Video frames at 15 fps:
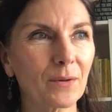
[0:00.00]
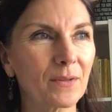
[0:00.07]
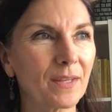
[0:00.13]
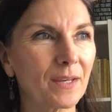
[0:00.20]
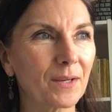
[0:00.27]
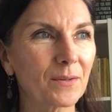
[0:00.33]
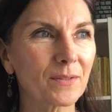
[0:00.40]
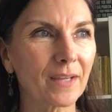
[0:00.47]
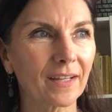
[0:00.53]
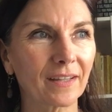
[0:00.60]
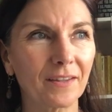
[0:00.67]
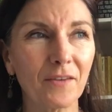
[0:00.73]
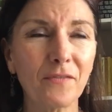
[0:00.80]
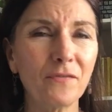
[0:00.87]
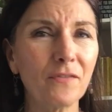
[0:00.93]
I would think it was like
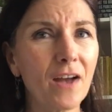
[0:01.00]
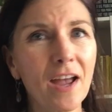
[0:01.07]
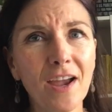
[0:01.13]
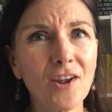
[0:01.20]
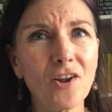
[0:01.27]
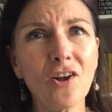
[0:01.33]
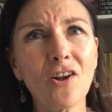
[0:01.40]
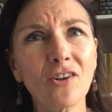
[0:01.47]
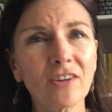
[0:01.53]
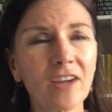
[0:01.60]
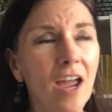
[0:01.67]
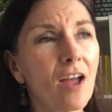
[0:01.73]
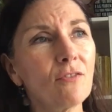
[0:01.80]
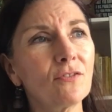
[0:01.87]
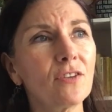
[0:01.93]
the final
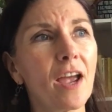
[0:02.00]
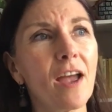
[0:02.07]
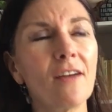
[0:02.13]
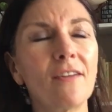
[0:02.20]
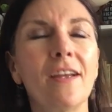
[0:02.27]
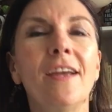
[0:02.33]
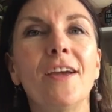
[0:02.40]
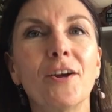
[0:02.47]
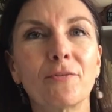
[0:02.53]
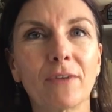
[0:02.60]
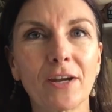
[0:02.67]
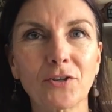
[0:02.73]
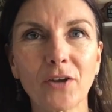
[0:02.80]
countdown, right?